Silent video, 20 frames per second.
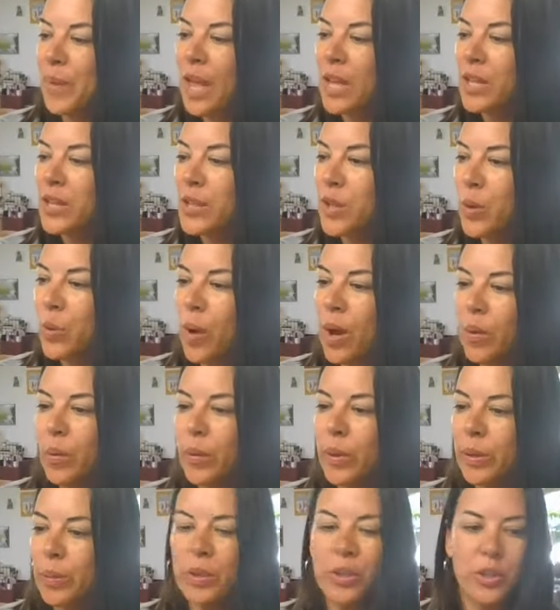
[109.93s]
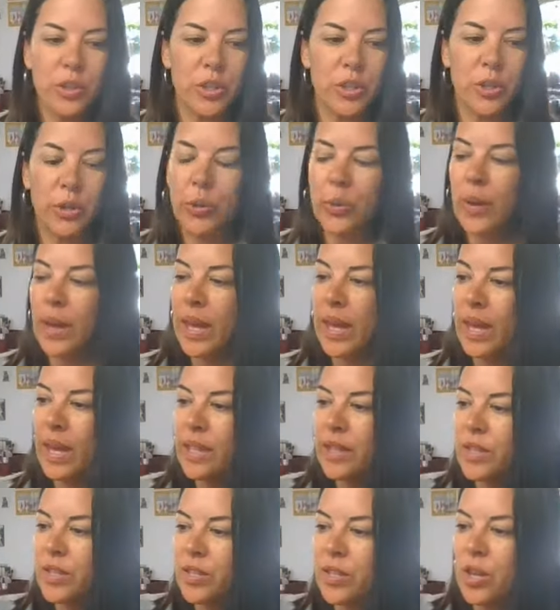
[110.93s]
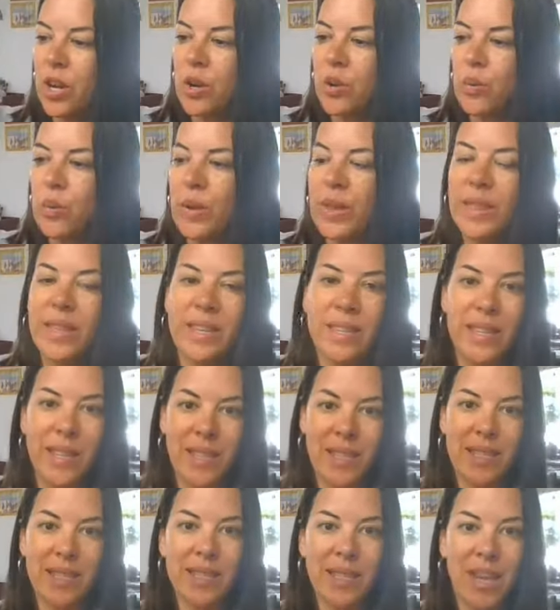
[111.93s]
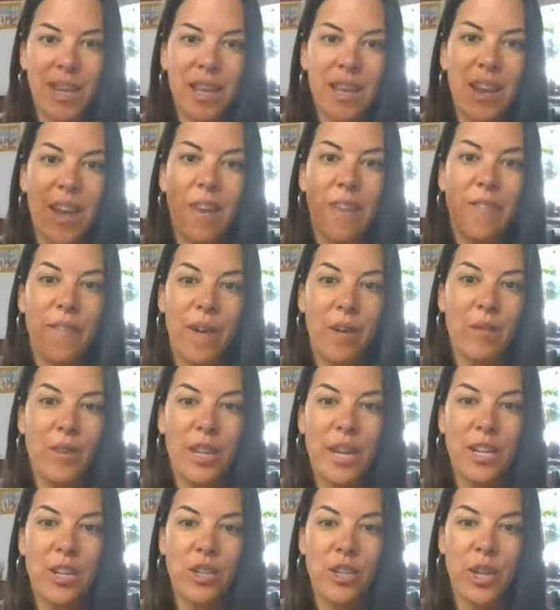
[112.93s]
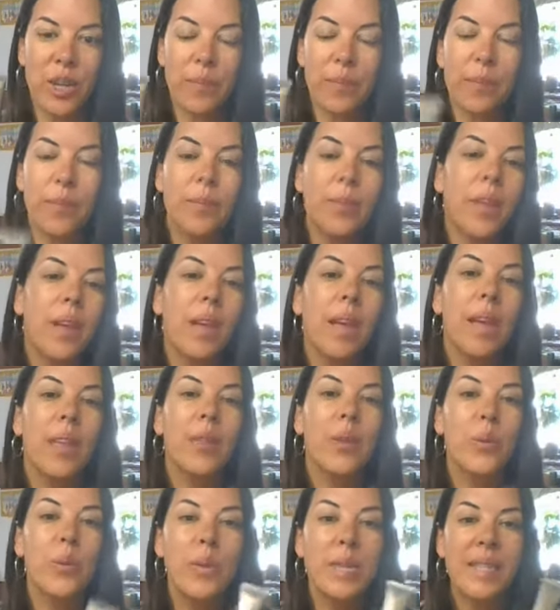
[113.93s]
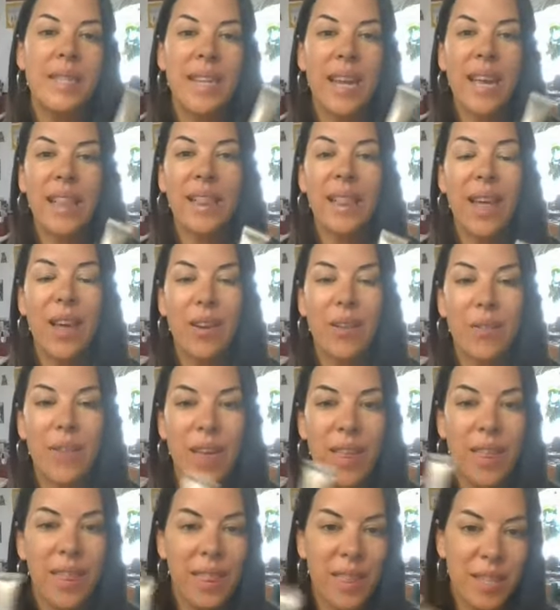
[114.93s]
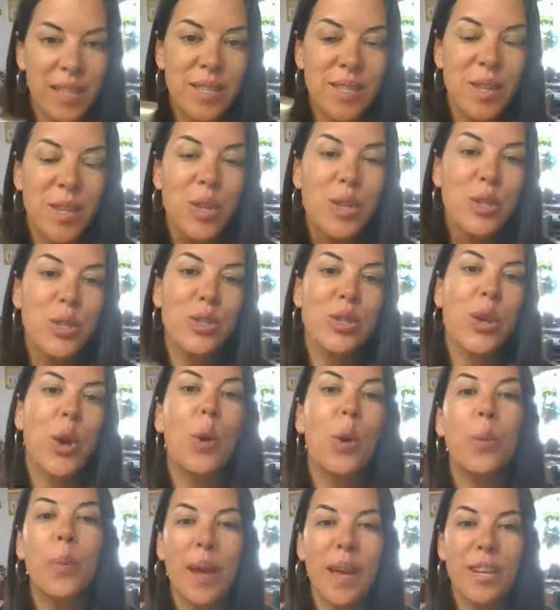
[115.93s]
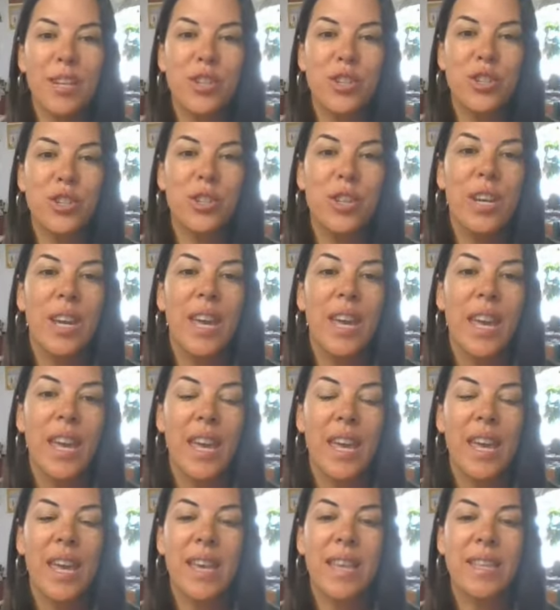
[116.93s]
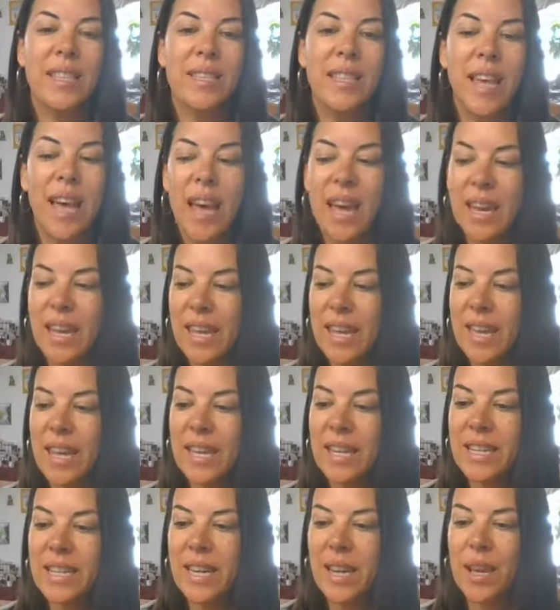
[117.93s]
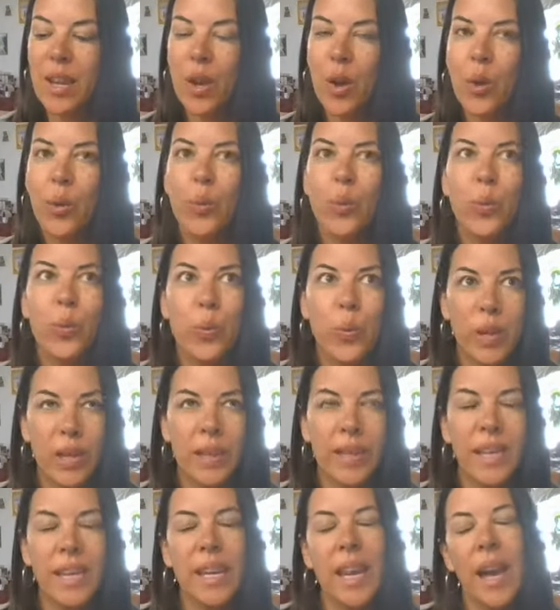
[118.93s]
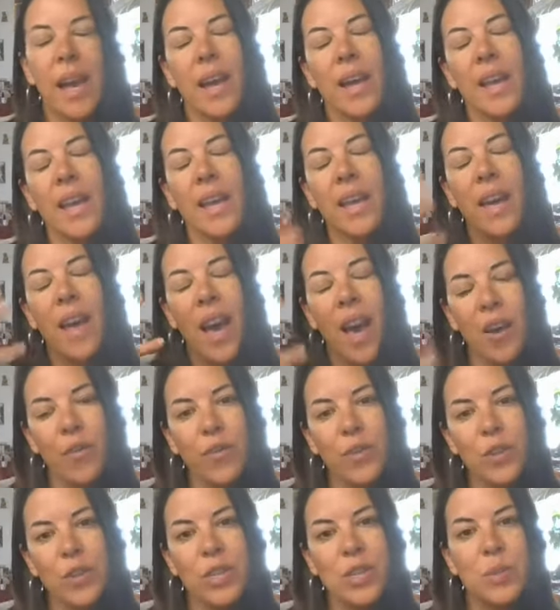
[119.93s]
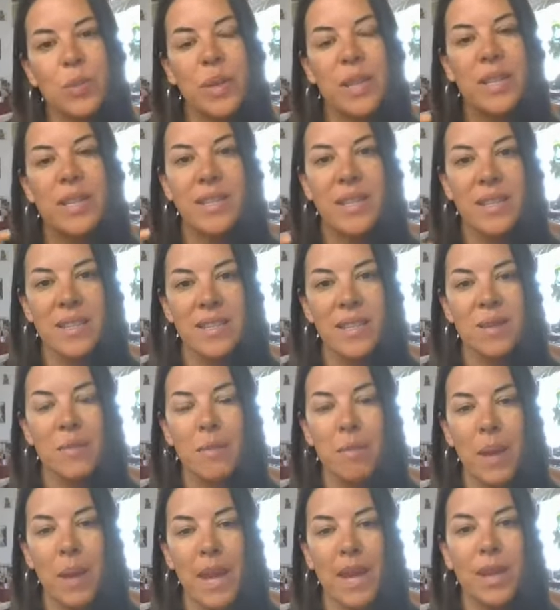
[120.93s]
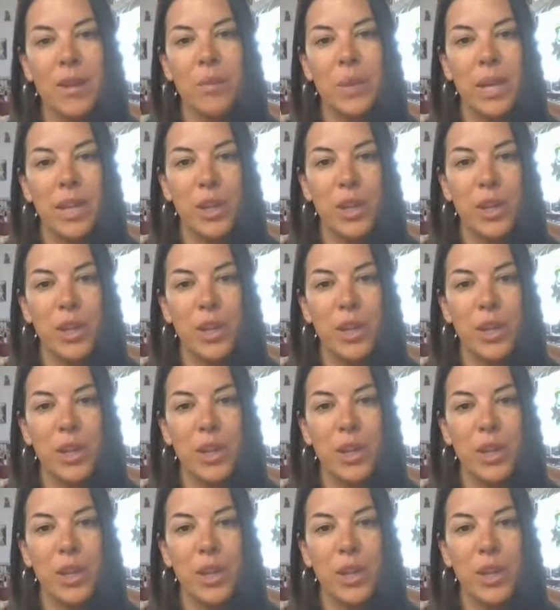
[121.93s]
So what we will do is start with the Tin Skin foundation. The reason I love this so much is that it covers, but it doesn't make me